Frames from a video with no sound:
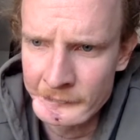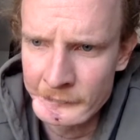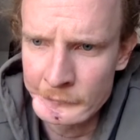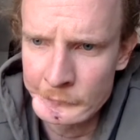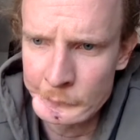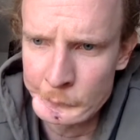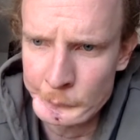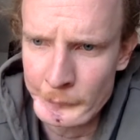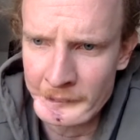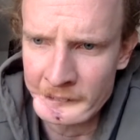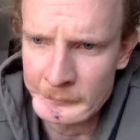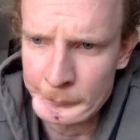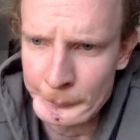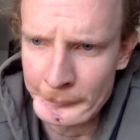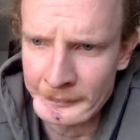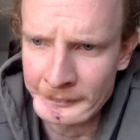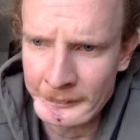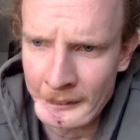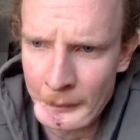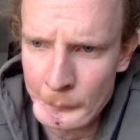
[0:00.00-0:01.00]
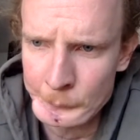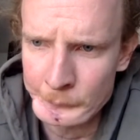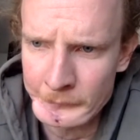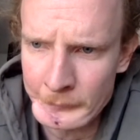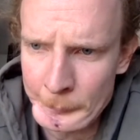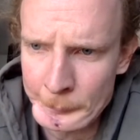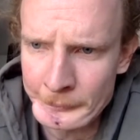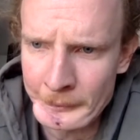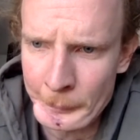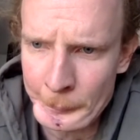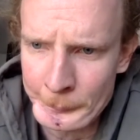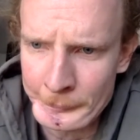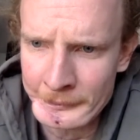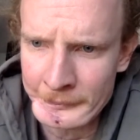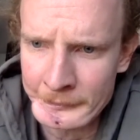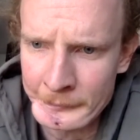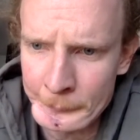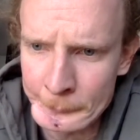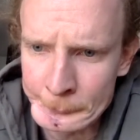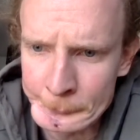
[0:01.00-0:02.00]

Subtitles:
She'd rather spend time with him than me.